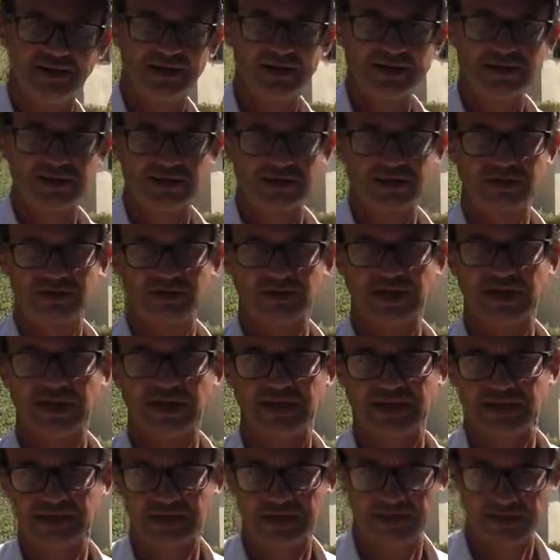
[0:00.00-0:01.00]
to
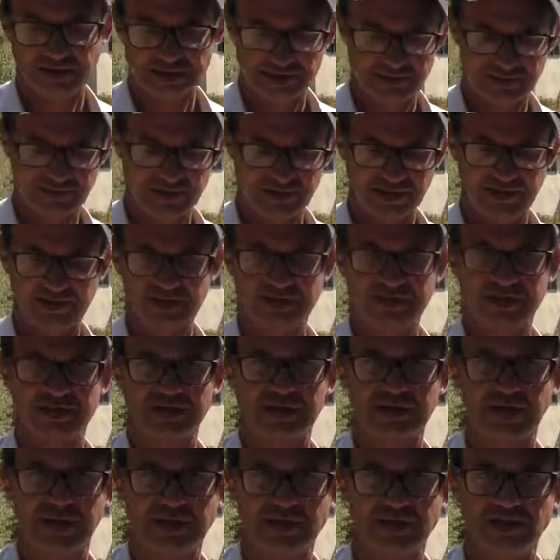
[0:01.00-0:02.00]
create lots of little
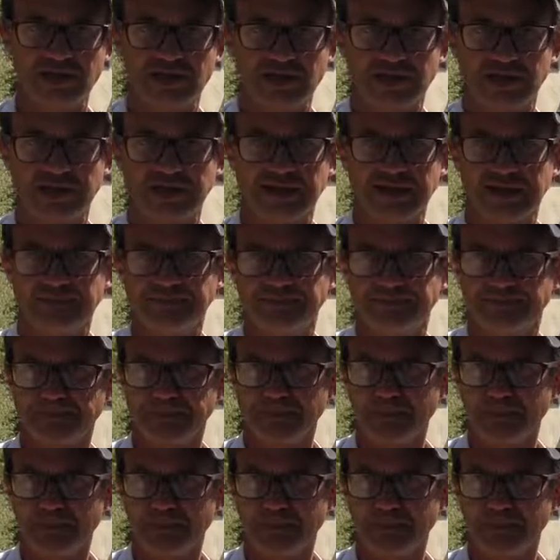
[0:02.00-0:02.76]
sketches, and then